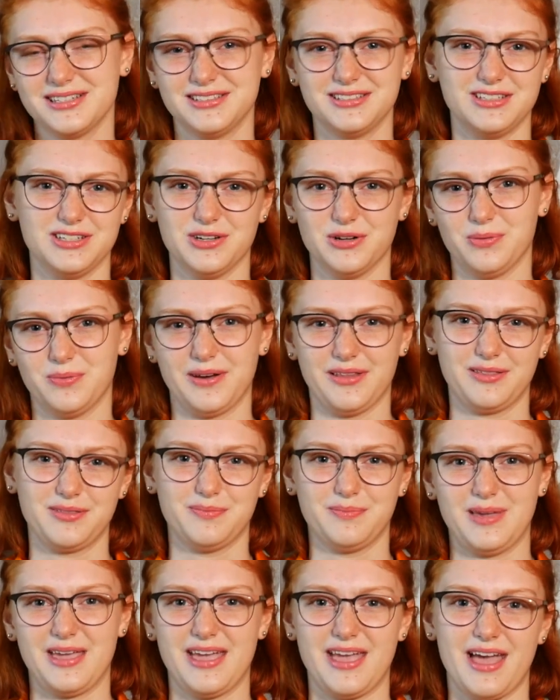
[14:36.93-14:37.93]
deal with
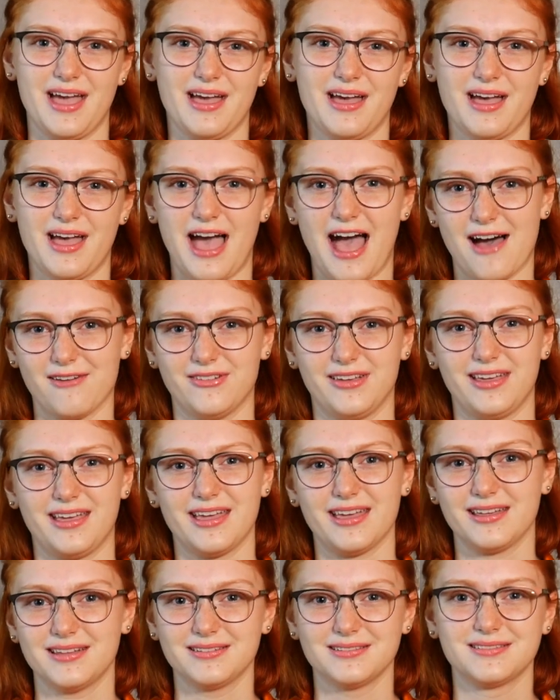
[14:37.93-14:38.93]
me having
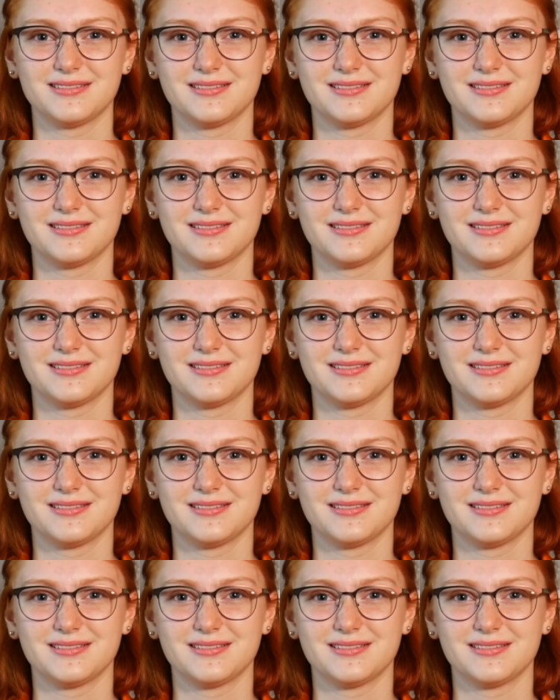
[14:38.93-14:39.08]
it.